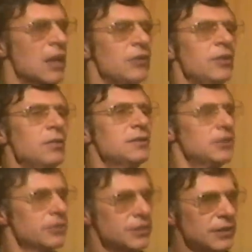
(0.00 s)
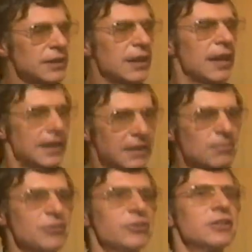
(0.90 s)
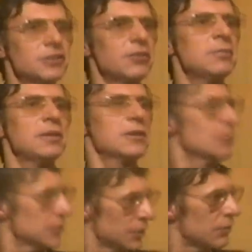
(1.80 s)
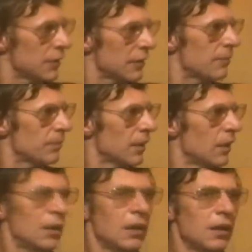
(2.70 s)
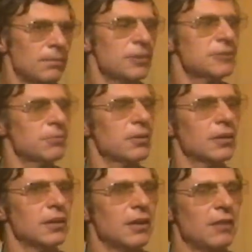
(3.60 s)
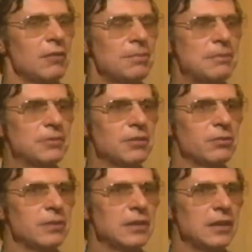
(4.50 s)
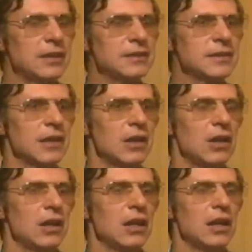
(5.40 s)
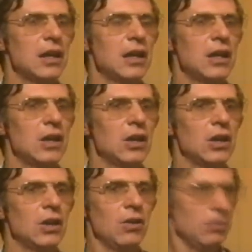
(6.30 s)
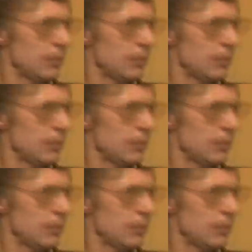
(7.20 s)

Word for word: You know, it's interesting. I, I got to mention this only because we're so near uh, Pittsburgh, but people don't realize. Uh, long